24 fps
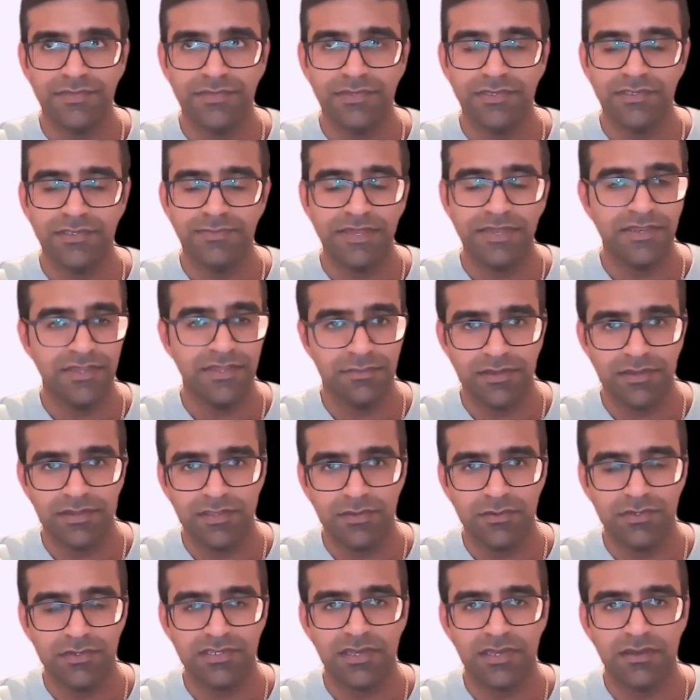spending money
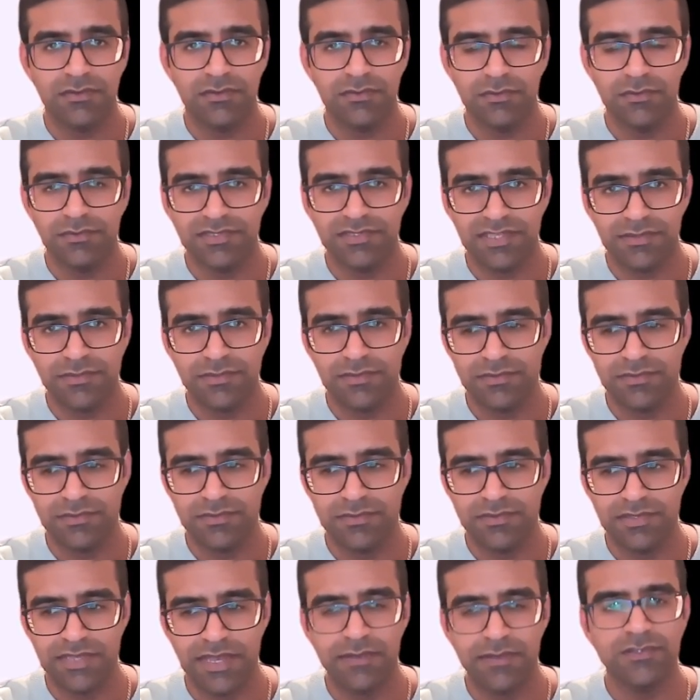or
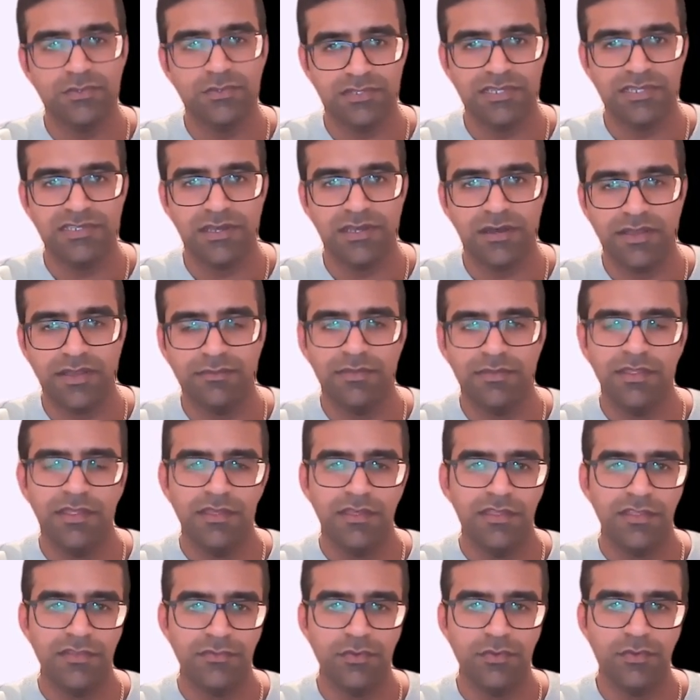outsourcing time
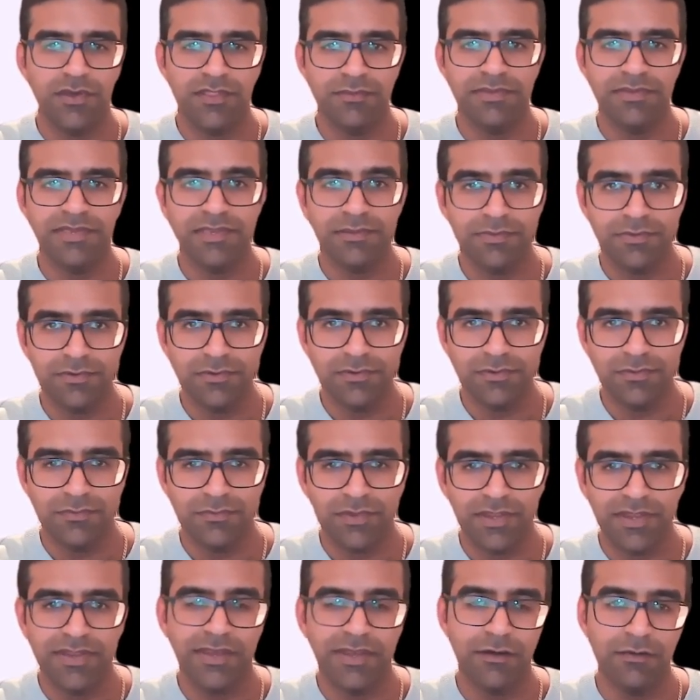through other people
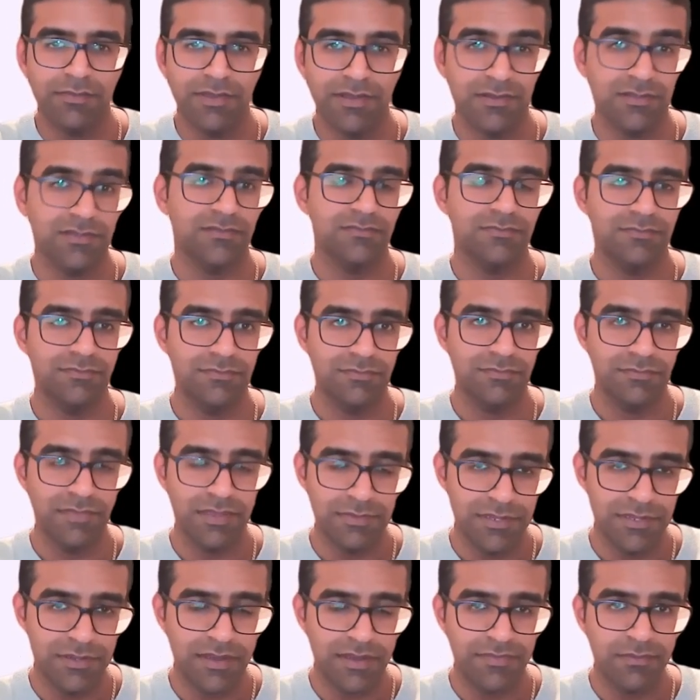right now because
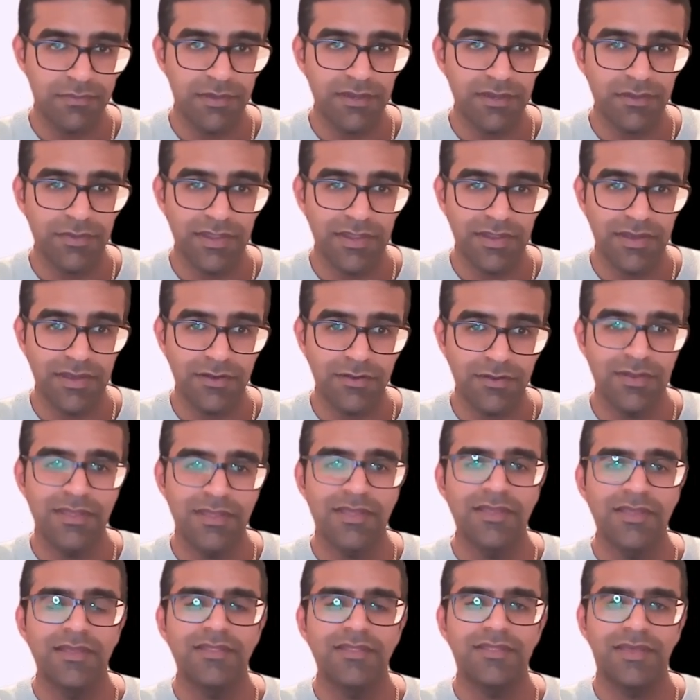maybe you don't have the money right now,
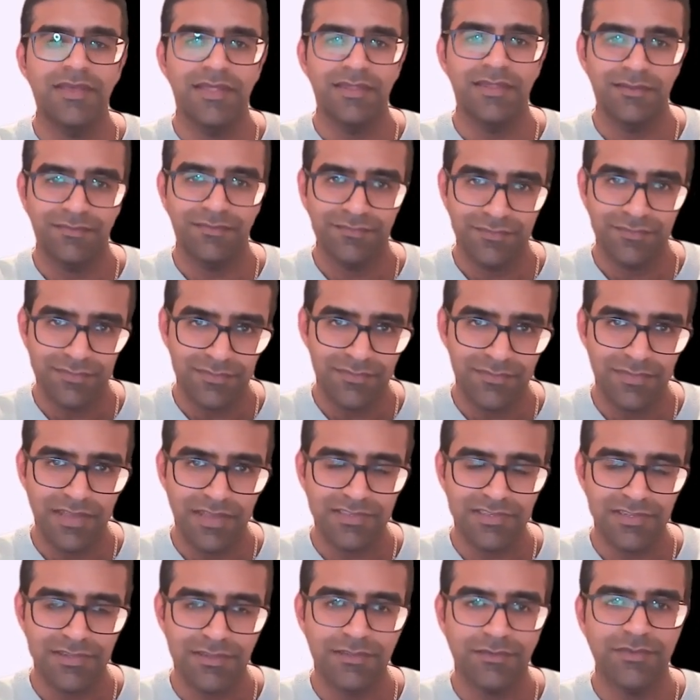then
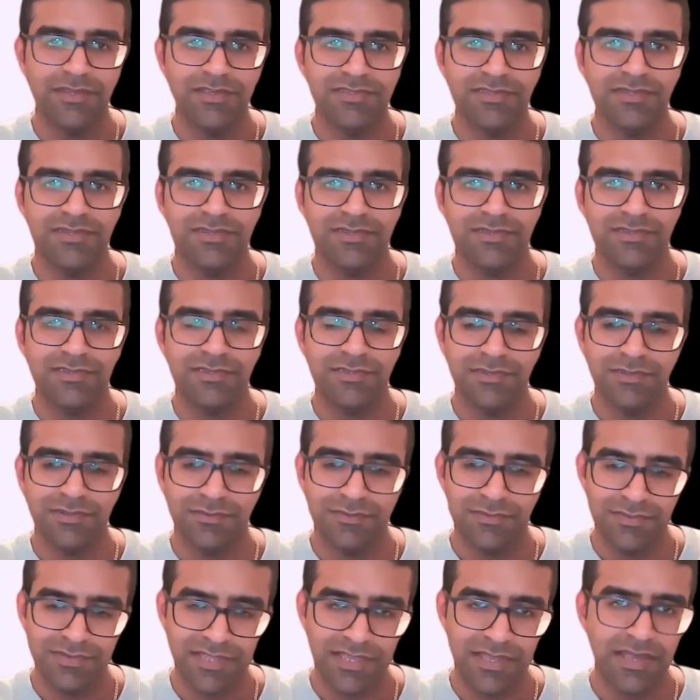that's another reason to
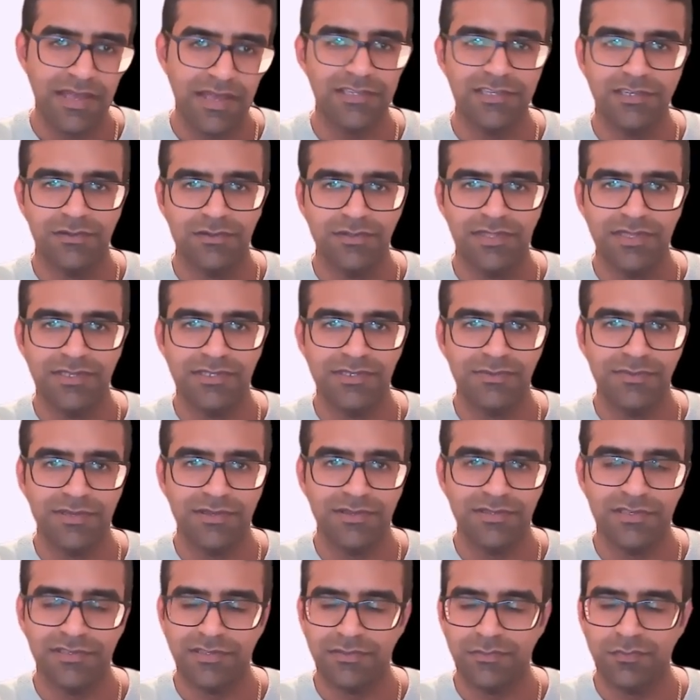take action on this,
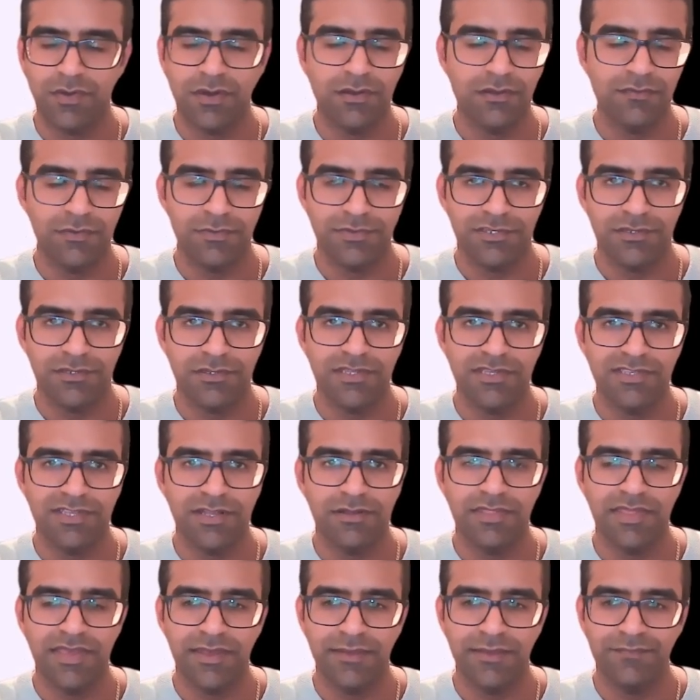because there's a world of opportunities
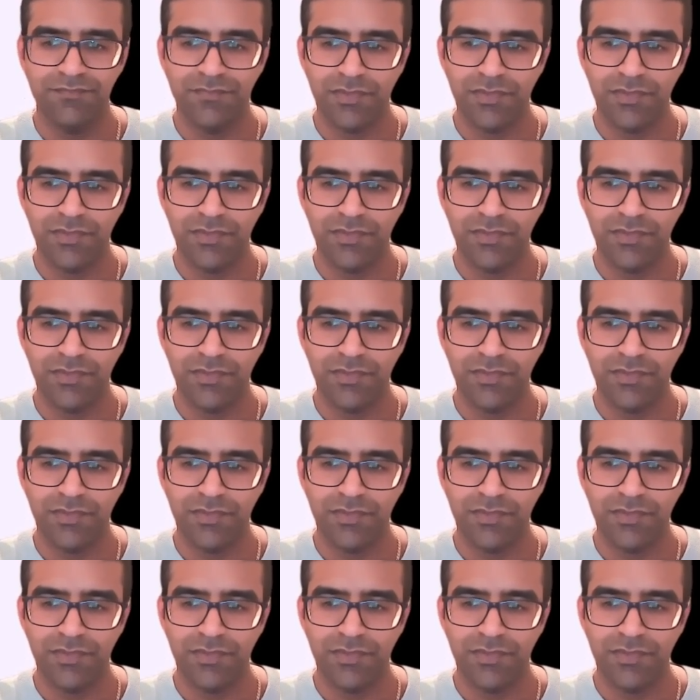out there